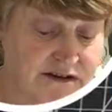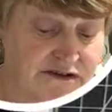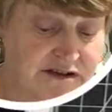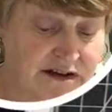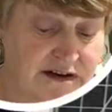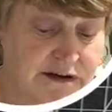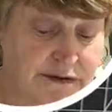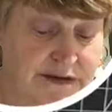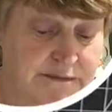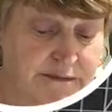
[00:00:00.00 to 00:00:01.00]
just like a little
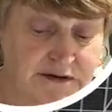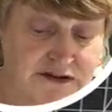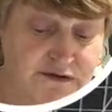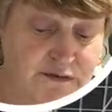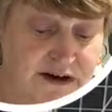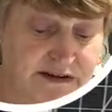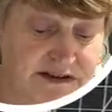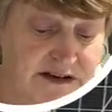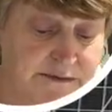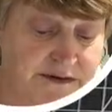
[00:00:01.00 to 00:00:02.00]
thimble. Just wear
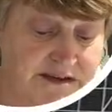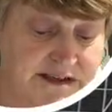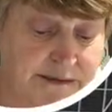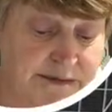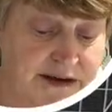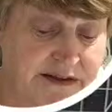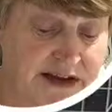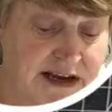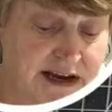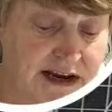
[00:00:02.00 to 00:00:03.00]
it, tap it in the
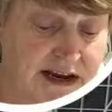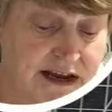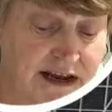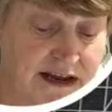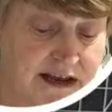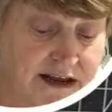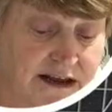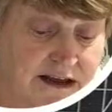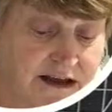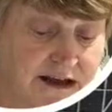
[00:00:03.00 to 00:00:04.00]
ink,
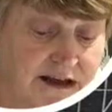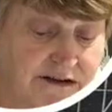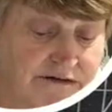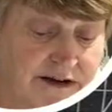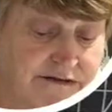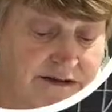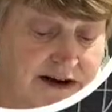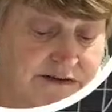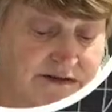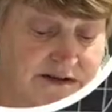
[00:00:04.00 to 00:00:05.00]
and run it
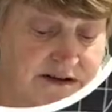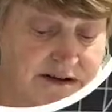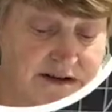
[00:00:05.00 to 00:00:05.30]
round.